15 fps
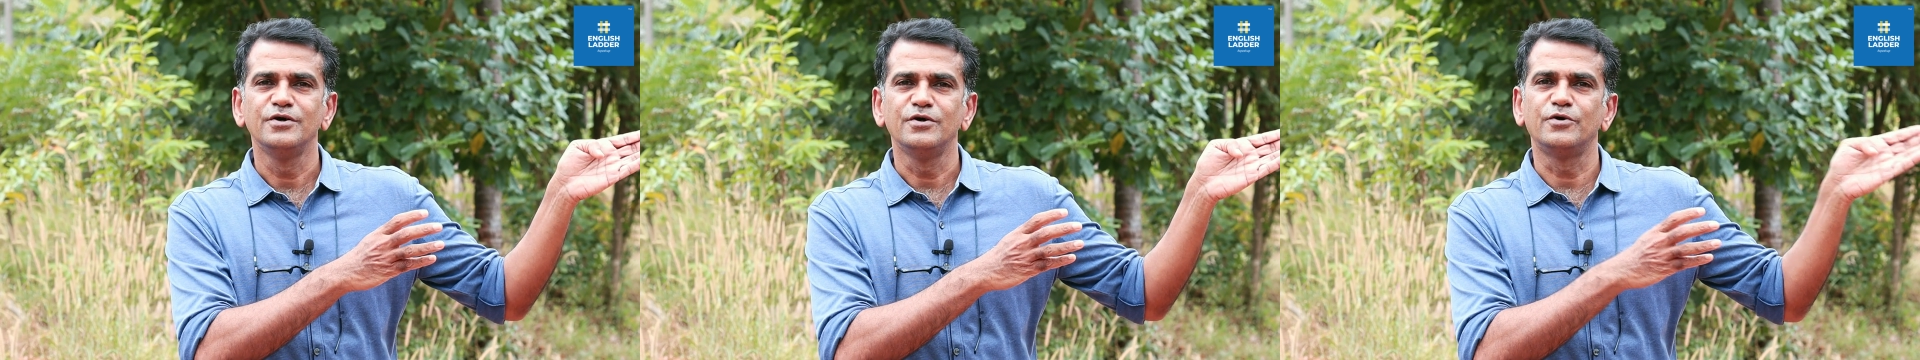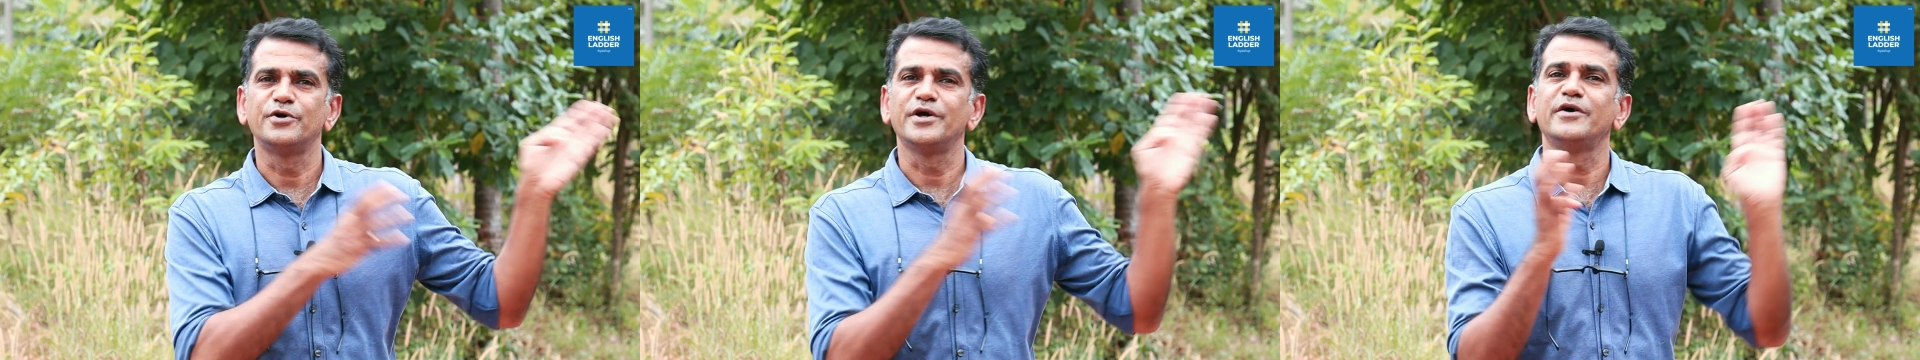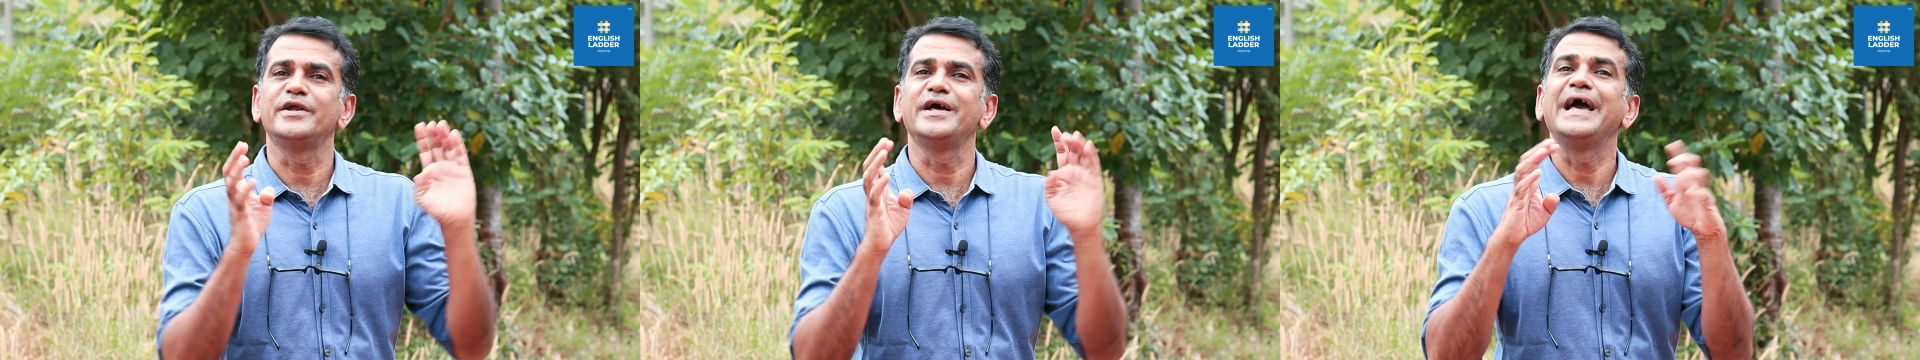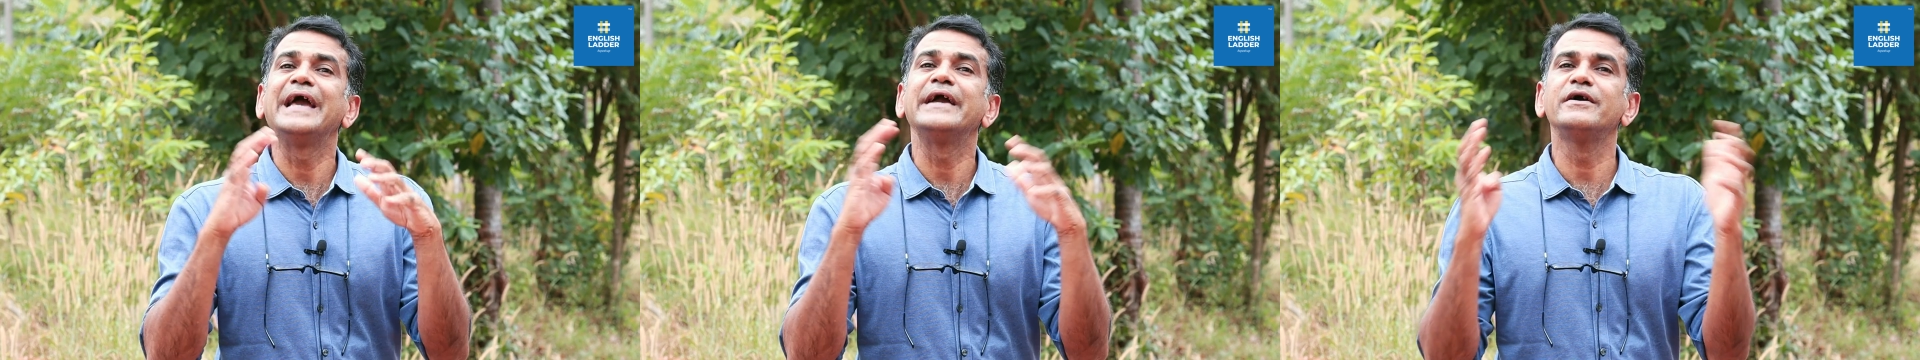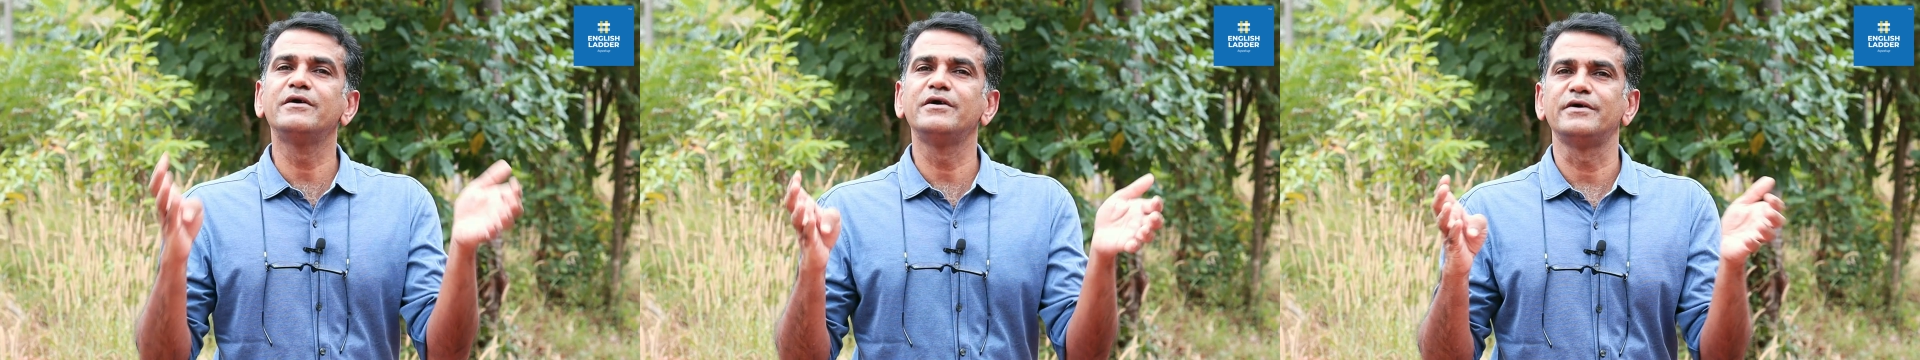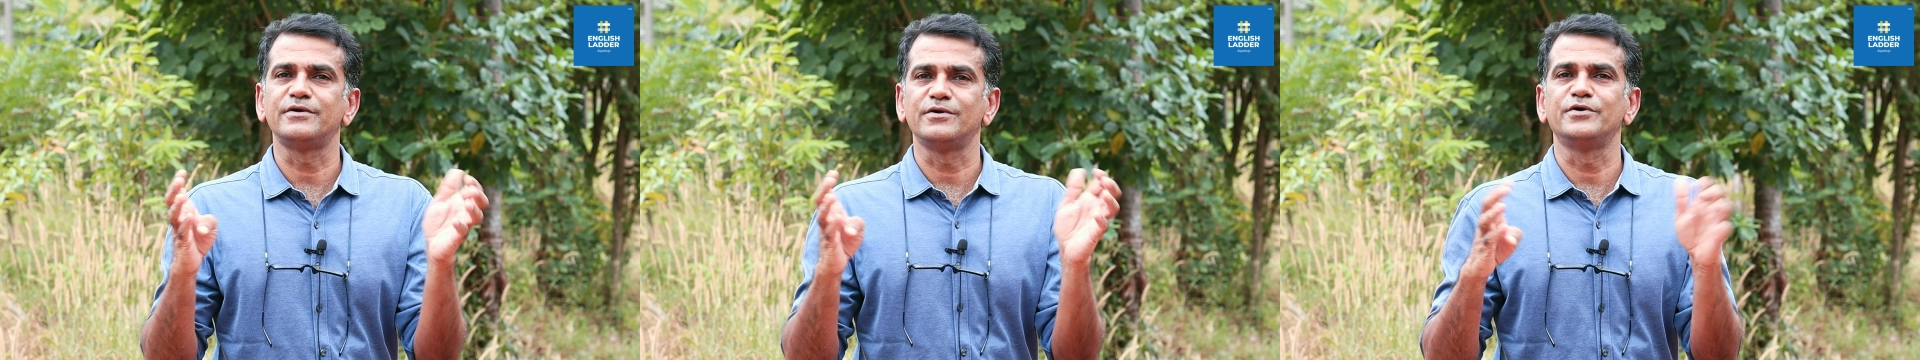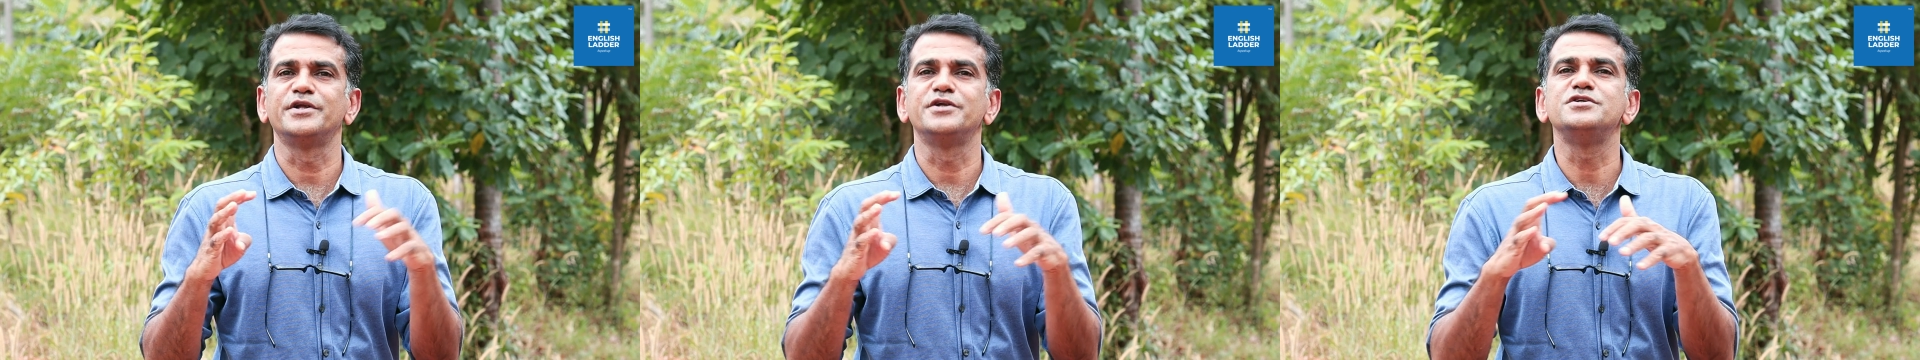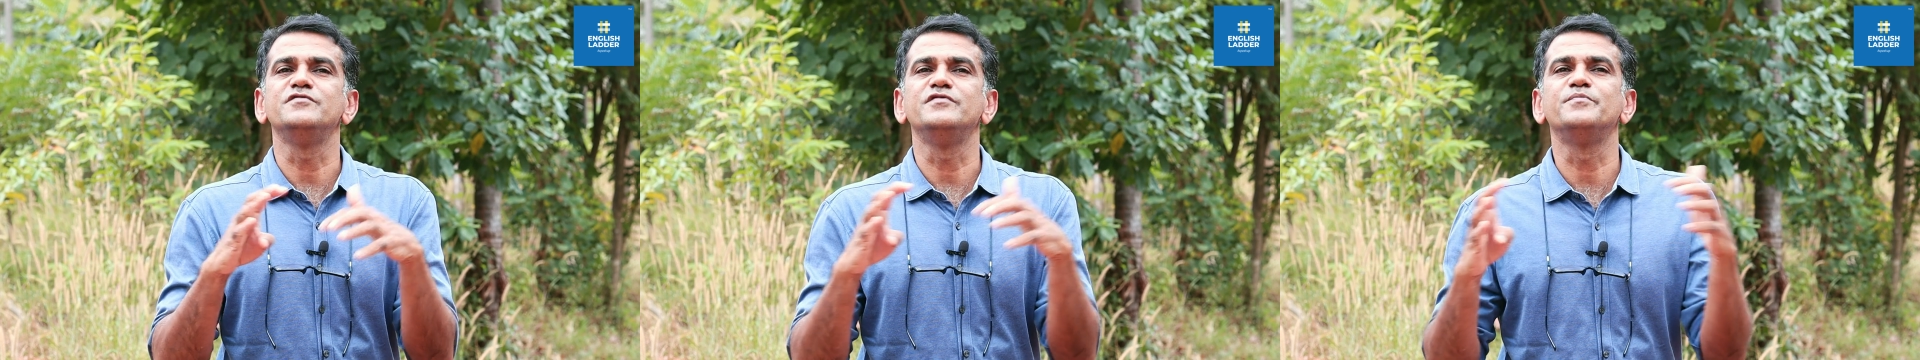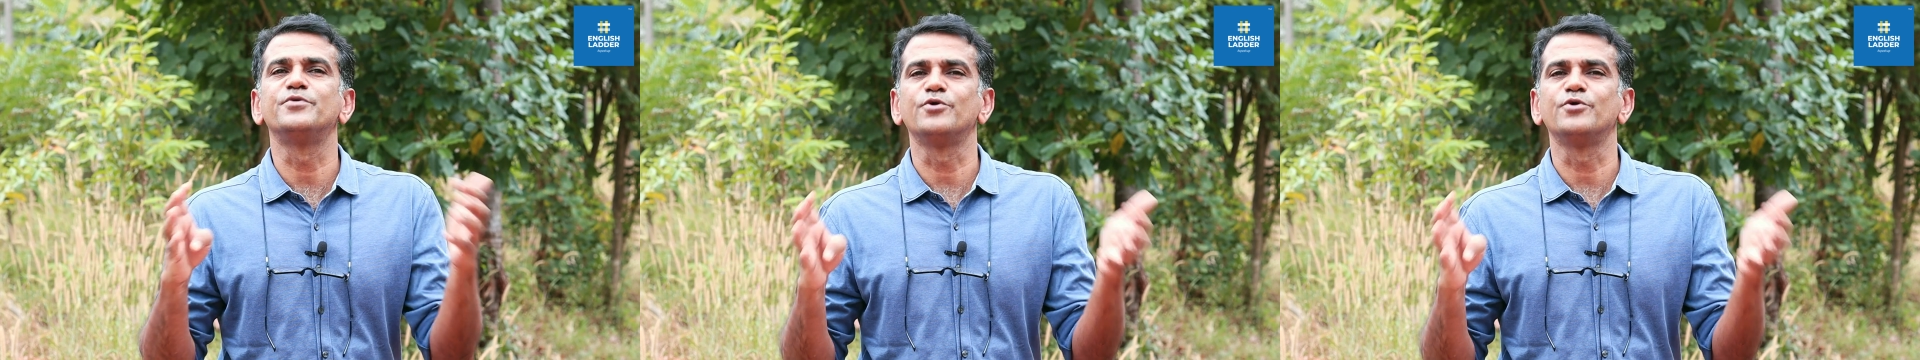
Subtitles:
or an anchor on a TV